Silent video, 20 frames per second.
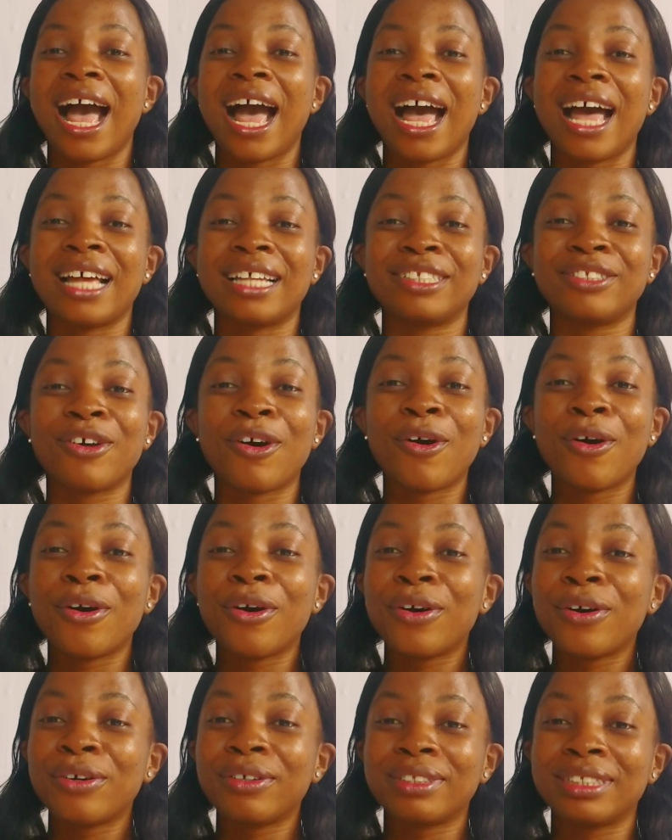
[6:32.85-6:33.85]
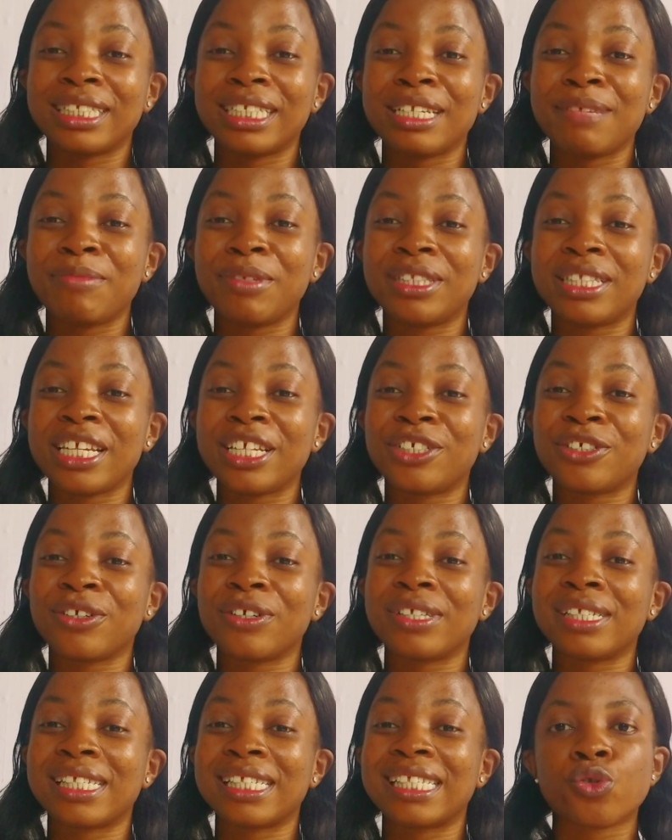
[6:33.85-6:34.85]
and all the
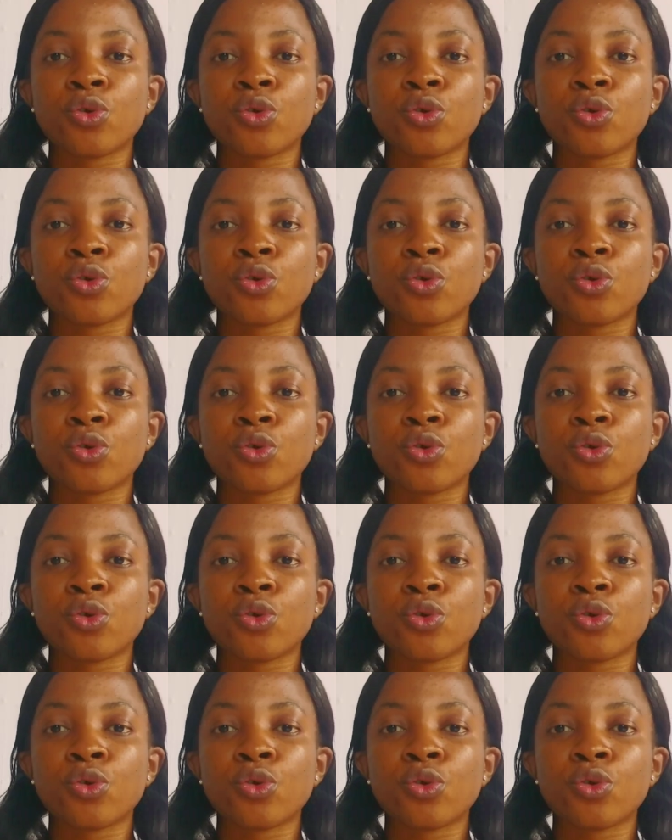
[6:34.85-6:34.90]
limitations.